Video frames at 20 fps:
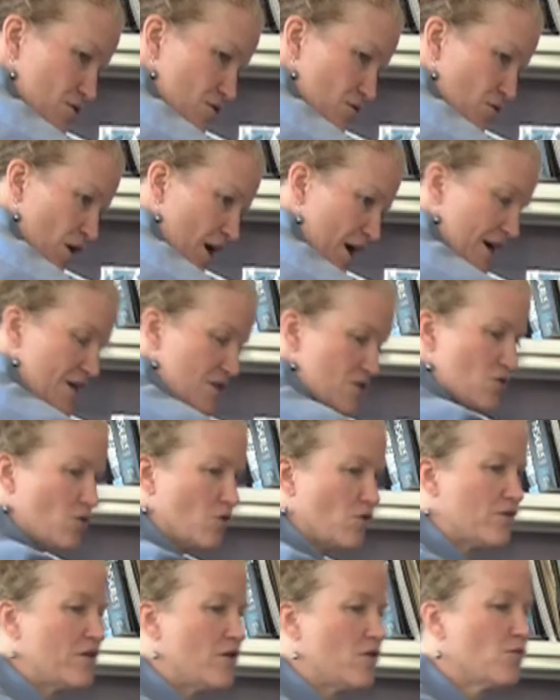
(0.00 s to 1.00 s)
write,
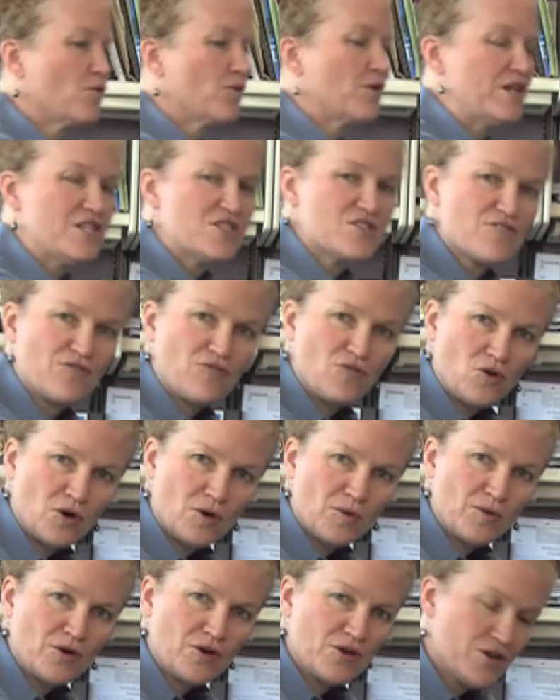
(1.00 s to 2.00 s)
or they'll reach
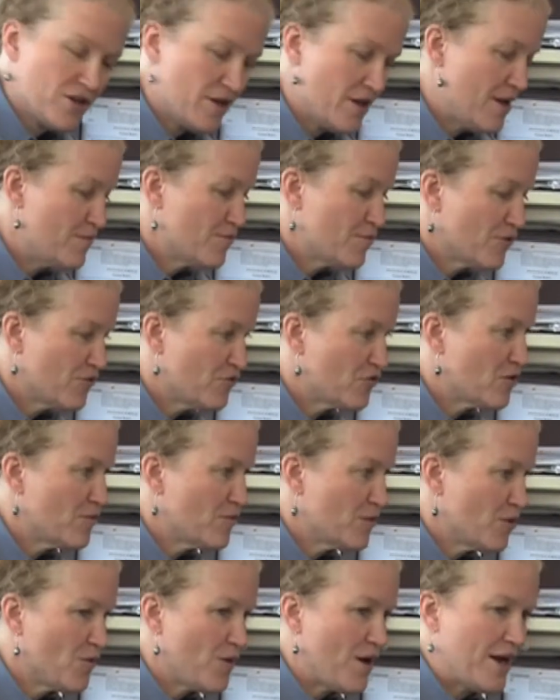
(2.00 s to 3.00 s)
forward and perform
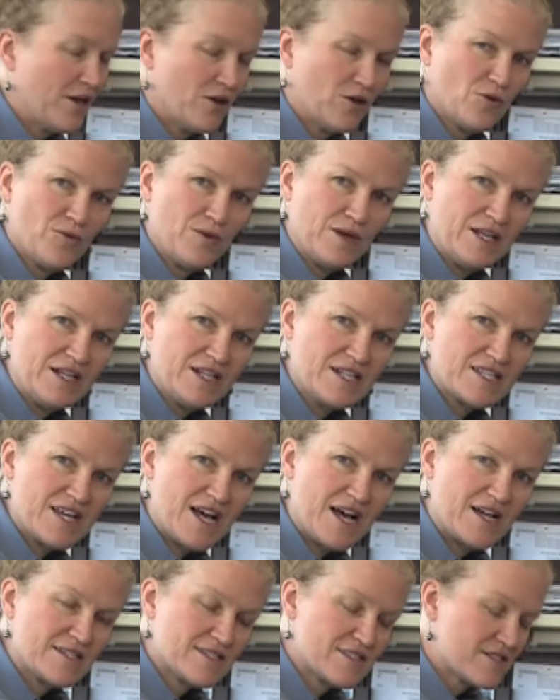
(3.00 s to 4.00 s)
their writing or reading
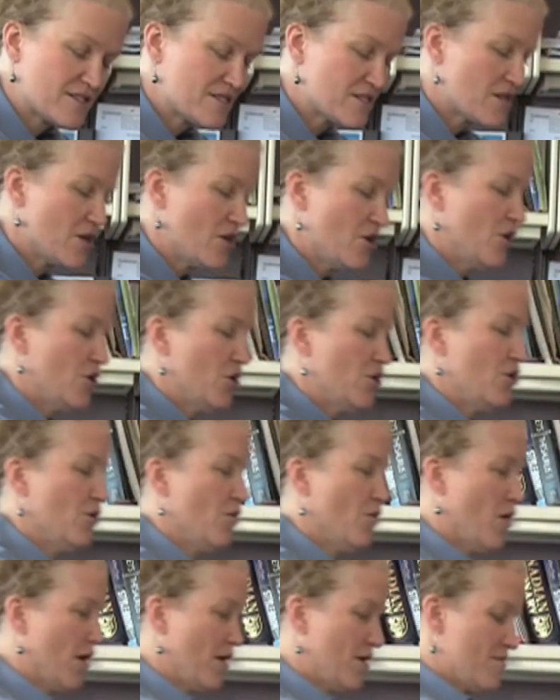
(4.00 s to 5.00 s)
tasks. You
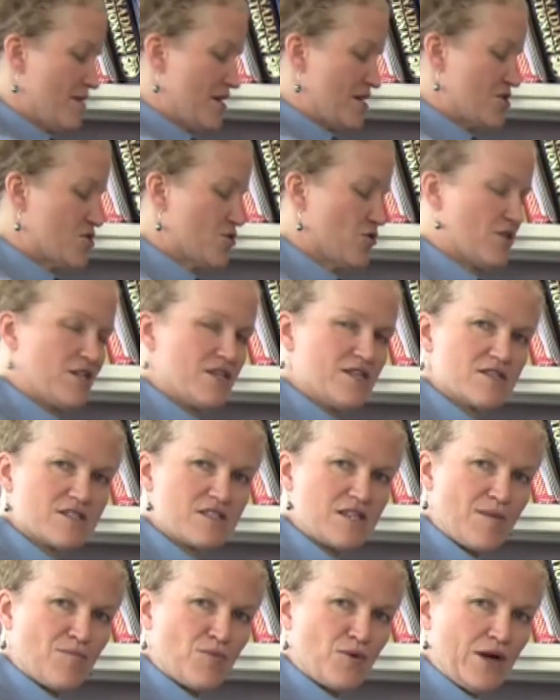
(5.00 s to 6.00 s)
want to make sure that you
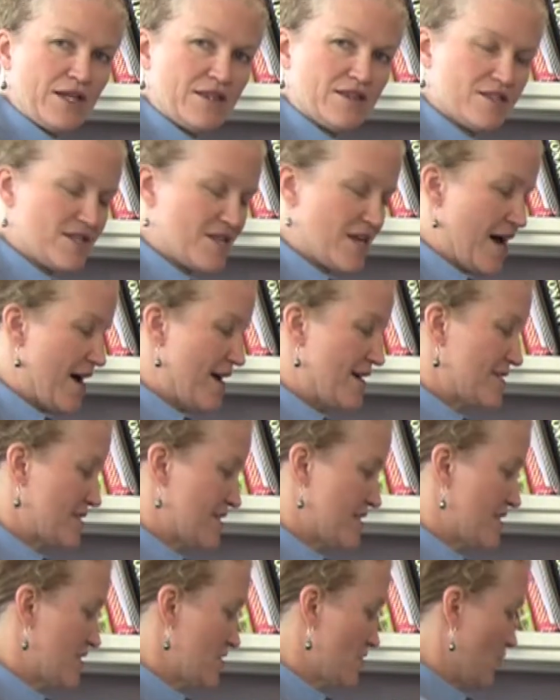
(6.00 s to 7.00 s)
separate the
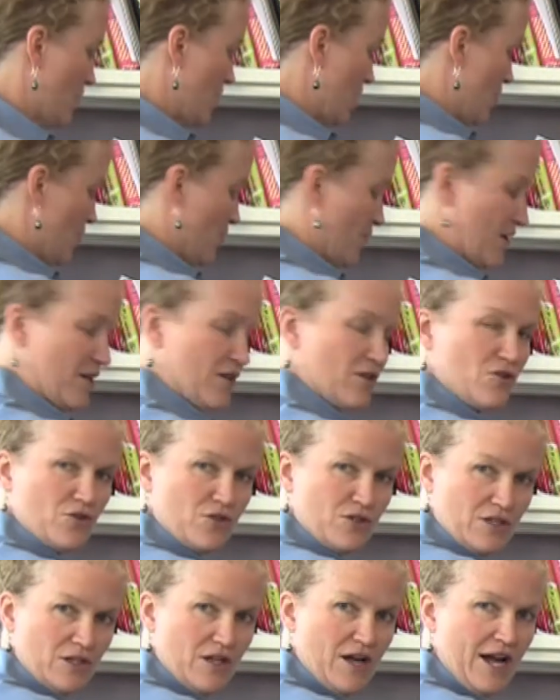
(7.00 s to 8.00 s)
tasks so that you're in
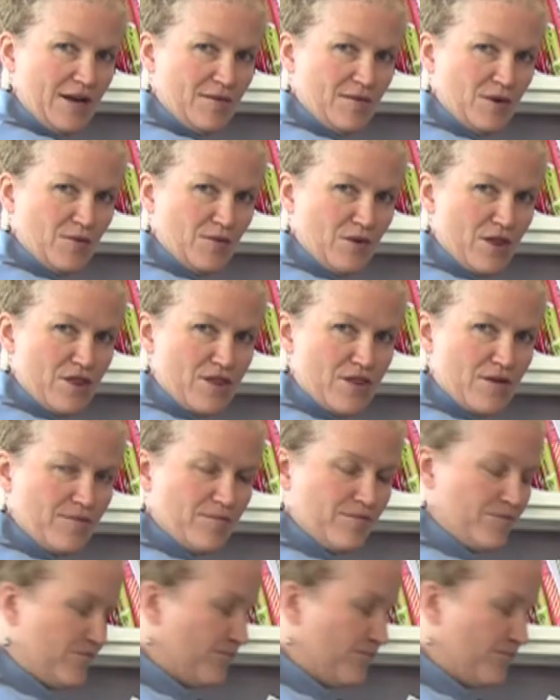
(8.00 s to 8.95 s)
good alignment with them.